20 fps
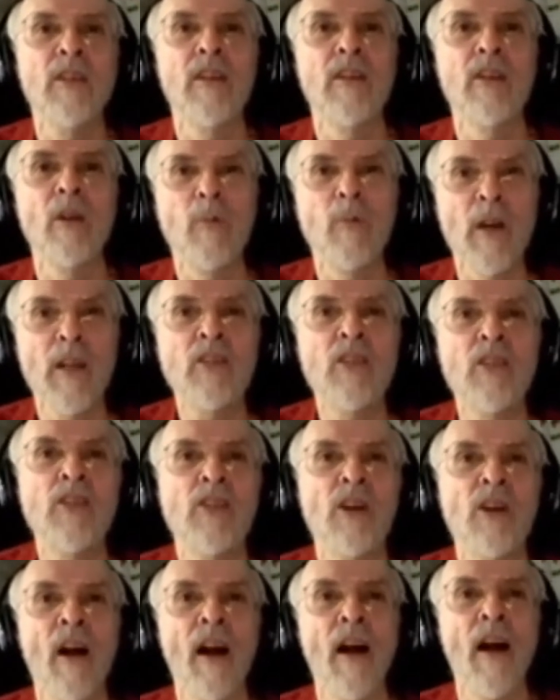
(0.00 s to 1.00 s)
the risks
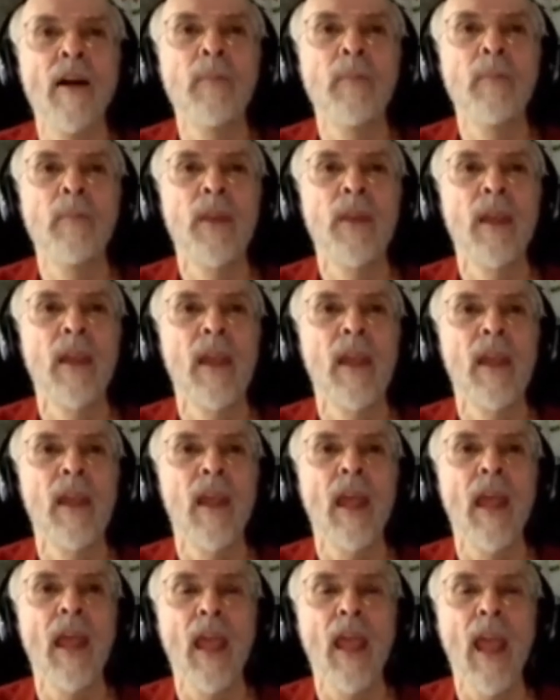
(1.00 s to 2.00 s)
are,
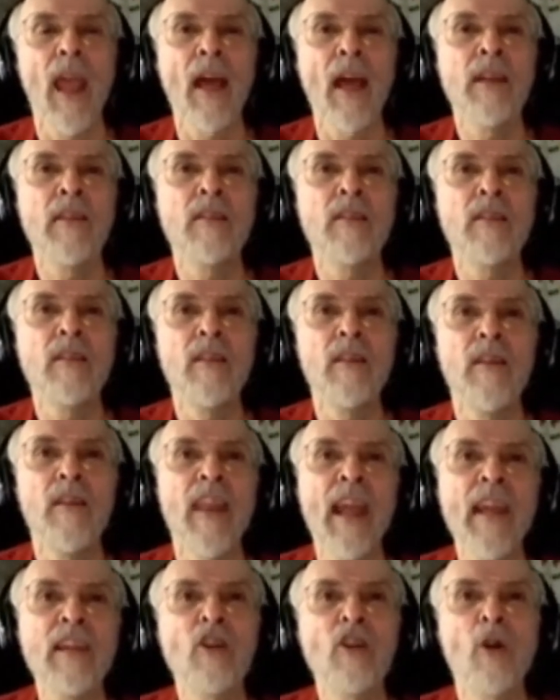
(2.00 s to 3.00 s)
and
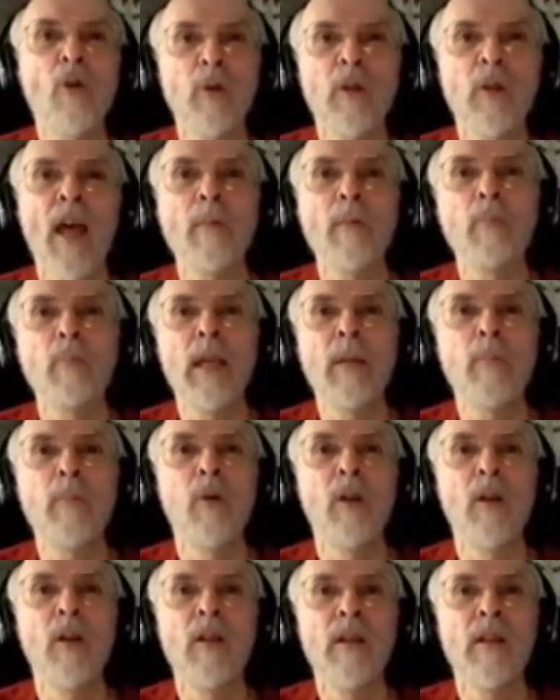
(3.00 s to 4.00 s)
they don't let
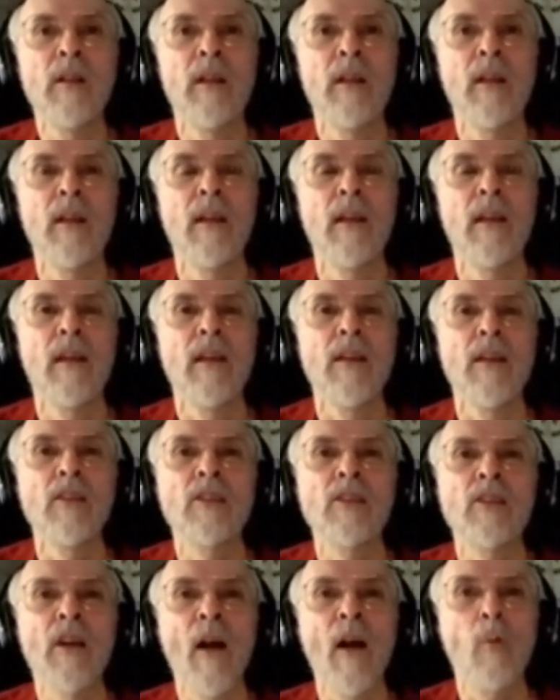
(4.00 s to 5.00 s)
people
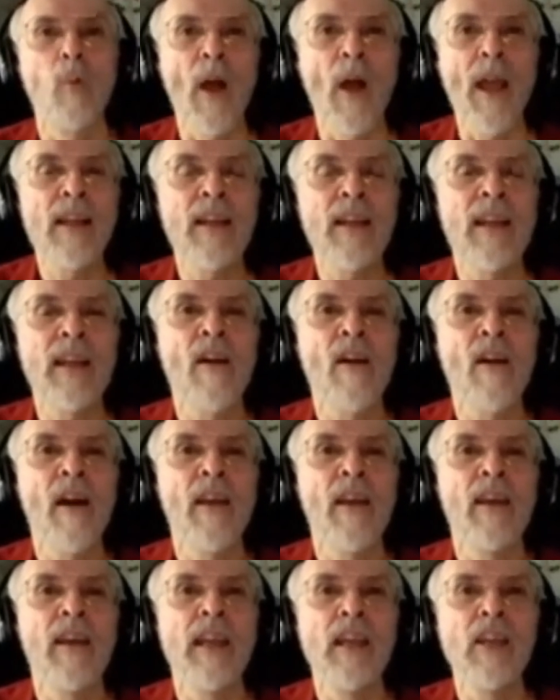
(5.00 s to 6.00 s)
start wailing
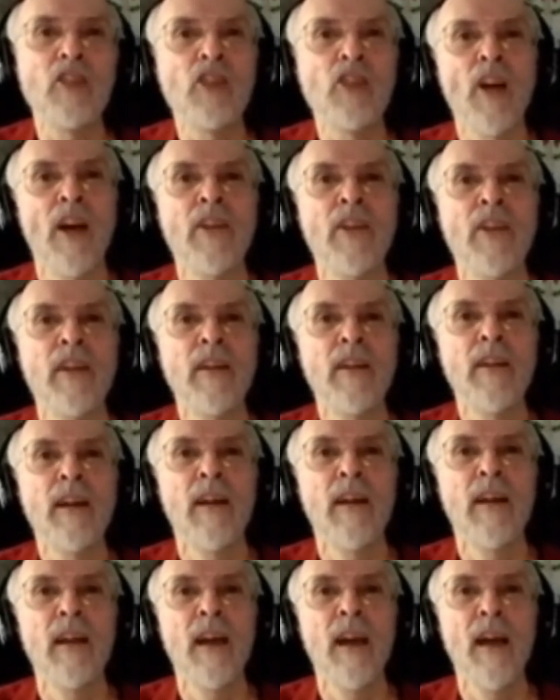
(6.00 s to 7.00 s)
on each other
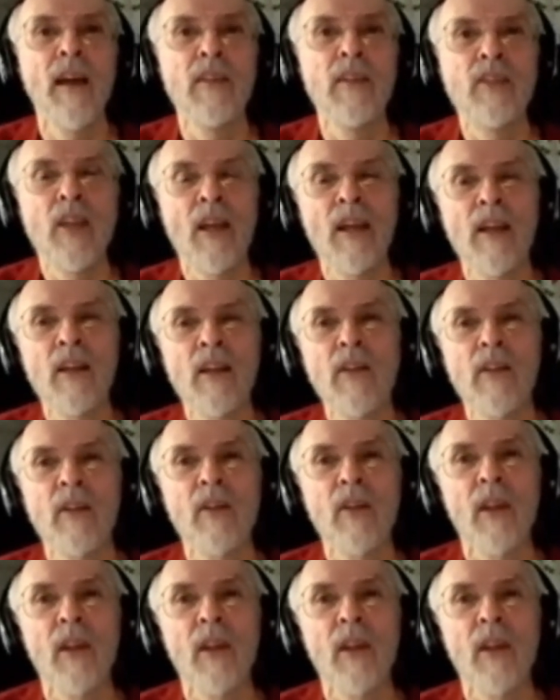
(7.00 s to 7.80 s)
until